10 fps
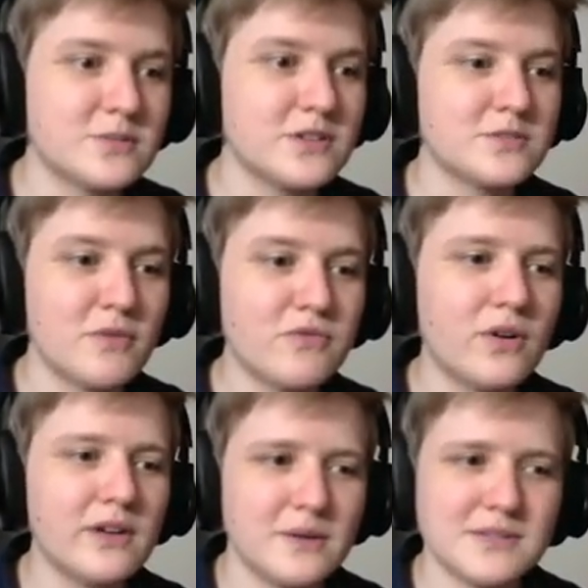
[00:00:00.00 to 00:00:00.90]
whereas
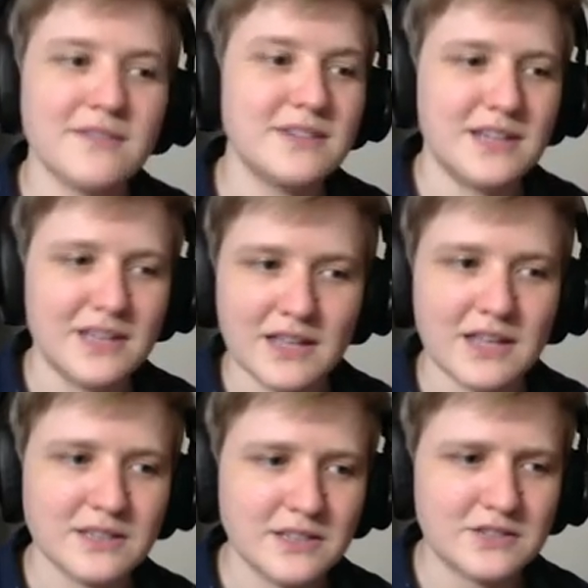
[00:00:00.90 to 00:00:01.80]
before I was having to get like I
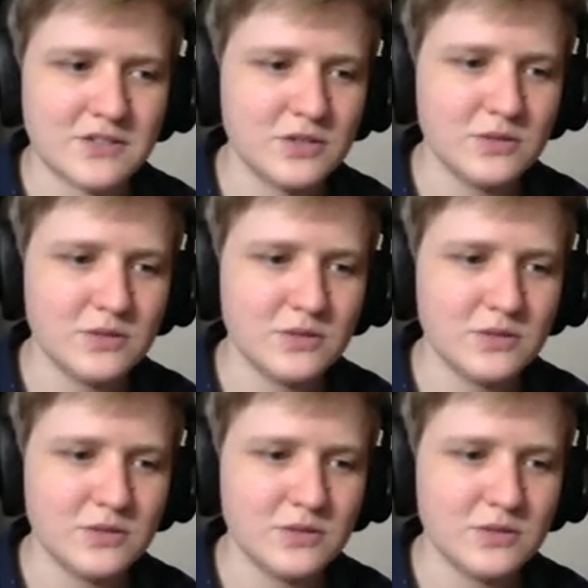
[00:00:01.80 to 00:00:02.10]
at least we're two.